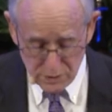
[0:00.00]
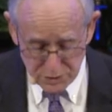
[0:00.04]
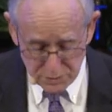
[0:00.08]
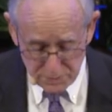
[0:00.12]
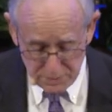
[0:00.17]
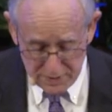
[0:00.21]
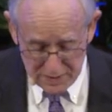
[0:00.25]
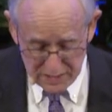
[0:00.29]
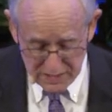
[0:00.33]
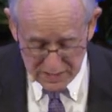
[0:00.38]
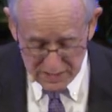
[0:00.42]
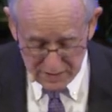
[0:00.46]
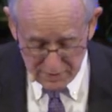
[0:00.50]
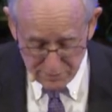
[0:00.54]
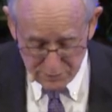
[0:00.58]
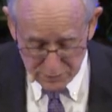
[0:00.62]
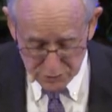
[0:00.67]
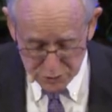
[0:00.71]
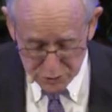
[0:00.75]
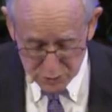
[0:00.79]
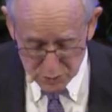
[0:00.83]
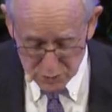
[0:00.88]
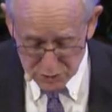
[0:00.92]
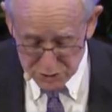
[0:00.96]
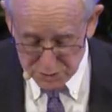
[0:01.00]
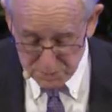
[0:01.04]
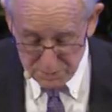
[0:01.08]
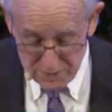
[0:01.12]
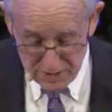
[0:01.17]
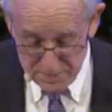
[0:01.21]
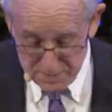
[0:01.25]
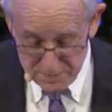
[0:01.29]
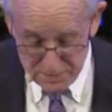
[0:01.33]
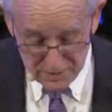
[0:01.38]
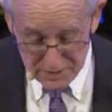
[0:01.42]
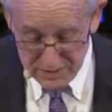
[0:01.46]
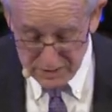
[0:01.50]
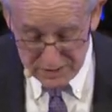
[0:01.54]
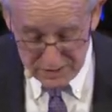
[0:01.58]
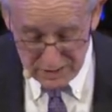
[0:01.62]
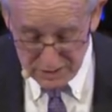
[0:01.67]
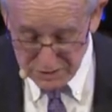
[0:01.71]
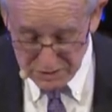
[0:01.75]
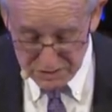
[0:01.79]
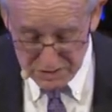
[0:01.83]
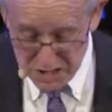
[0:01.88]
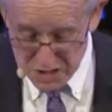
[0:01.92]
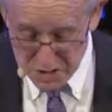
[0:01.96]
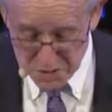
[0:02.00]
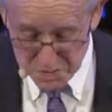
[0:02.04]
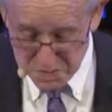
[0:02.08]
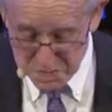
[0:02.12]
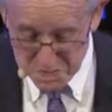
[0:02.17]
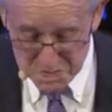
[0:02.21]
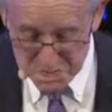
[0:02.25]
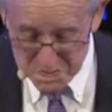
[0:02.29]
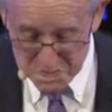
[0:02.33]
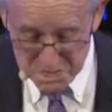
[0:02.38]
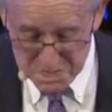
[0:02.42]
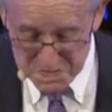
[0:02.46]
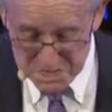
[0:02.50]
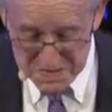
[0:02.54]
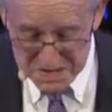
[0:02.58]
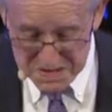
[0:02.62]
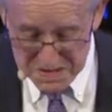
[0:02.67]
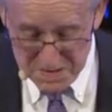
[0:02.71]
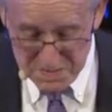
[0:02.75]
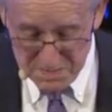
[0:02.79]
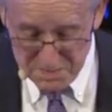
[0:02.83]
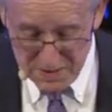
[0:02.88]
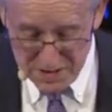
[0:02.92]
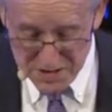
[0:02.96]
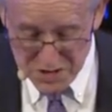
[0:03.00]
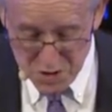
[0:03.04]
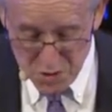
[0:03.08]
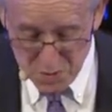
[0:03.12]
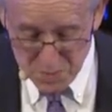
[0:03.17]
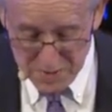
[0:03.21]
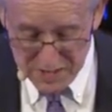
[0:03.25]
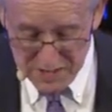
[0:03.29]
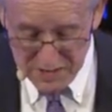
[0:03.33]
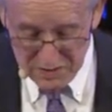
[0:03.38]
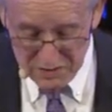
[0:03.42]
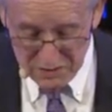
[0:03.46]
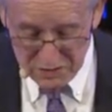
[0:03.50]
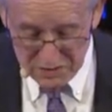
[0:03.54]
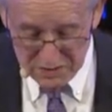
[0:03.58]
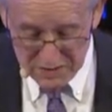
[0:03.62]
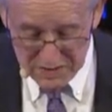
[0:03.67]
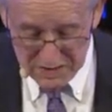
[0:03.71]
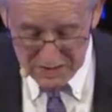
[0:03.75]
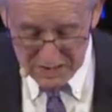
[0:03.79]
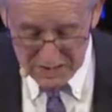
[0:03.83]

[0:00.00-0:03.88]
Speaking of the Jewish people, he says, no, by no means.